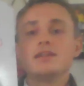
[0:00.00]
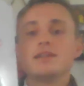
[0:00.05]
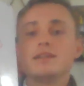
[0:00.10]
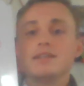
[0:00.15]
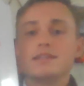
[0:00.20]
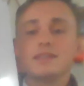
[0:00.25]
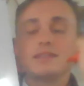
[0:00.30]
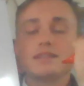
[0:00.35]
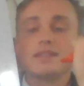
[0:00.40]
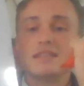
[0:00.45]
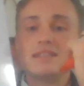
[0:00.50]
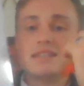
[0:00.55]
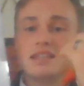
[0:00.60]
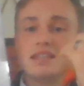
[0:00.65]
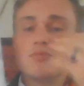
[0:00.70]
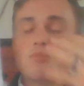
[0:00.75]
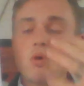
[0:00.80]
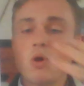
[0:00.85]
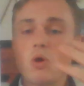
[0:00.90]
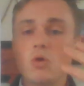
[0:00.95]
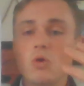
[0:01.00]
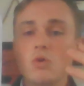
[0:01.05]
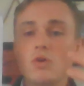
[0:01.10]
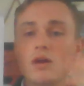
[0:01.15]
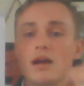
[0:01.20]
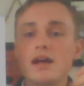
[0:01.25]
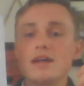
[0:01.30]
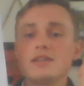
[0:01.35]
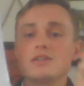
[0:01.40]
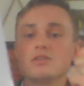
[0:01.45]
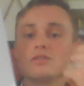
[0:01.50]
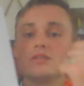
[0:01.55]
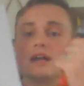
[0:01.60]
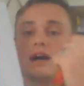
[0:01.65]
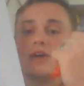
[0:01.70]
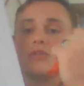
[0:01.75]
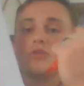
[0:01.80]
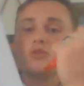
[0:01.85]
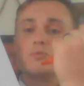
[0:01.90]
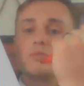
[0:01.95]
It needs to depolarize,
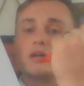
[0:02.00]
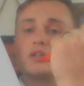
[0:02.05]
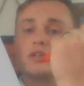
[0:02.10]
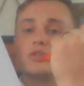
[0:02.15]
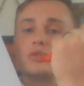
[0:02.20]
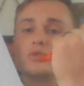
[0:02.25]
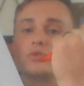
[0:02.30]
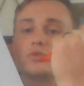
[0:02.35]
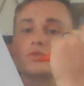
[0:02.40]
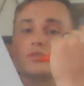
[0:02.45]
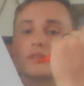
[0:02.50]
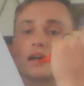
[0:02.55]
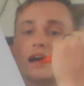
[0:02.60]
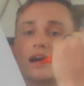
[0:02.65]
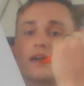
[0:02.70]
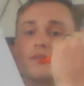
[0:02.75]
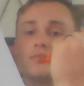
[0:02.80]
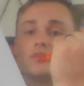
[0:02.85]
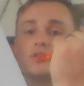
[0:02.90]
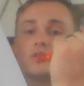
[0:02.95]
allow those muscles time